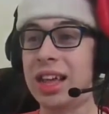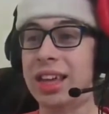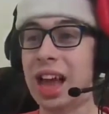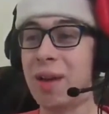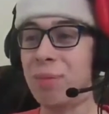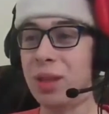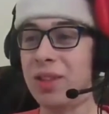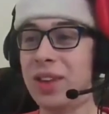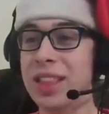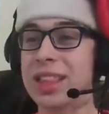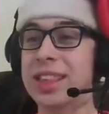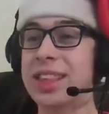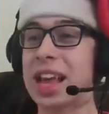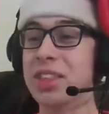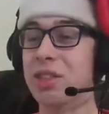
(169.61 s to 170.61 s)
I can't believe
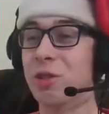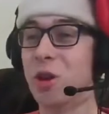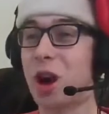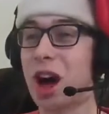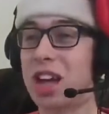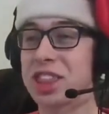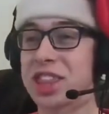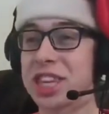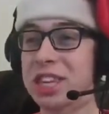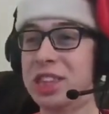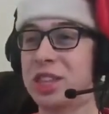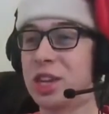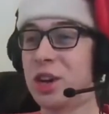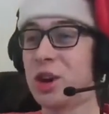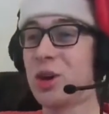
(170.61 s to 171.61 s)
it's That's Right
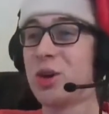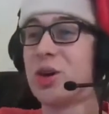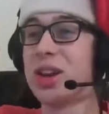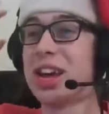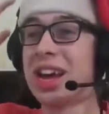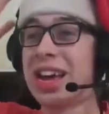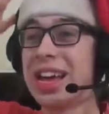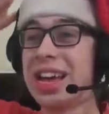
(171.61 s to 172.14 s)
Dude,